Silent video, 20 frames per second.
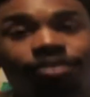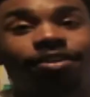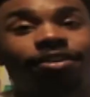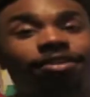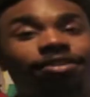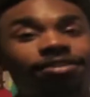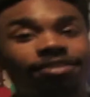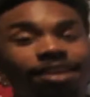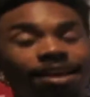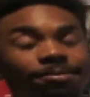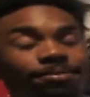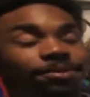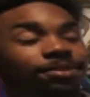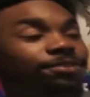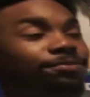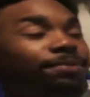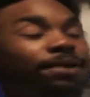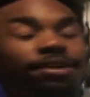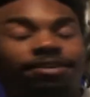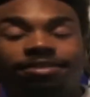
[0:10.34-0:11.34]
longer this abstinence
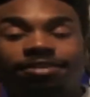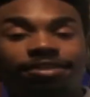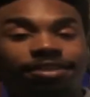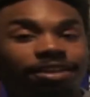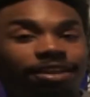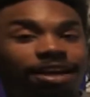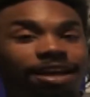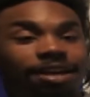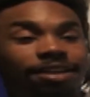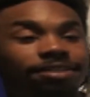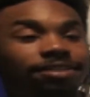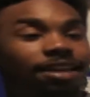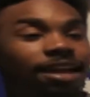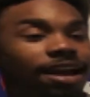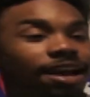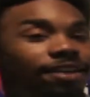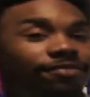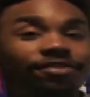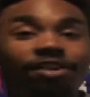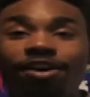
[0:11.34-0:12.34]
pact is gonna last.
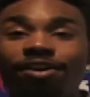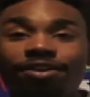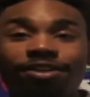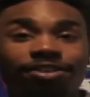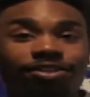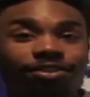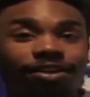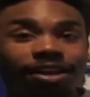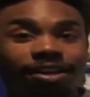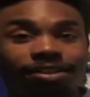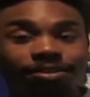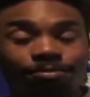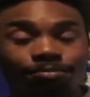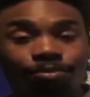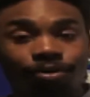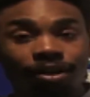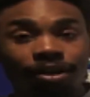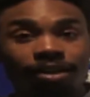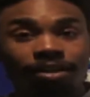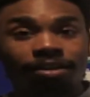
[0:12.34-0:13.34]
I've already tried to
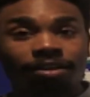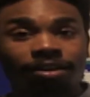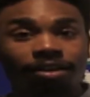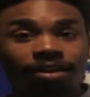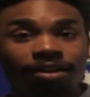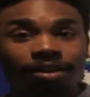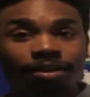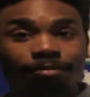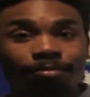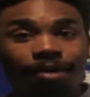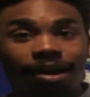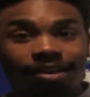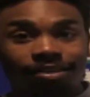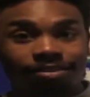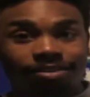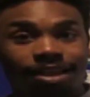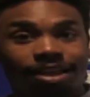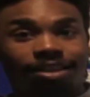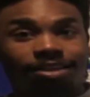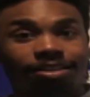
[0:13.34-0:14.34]
break my
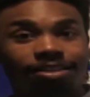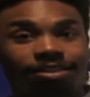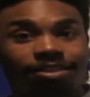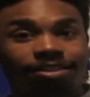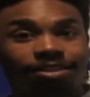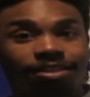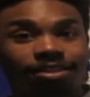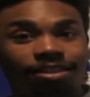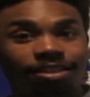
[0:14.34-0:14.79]
silence.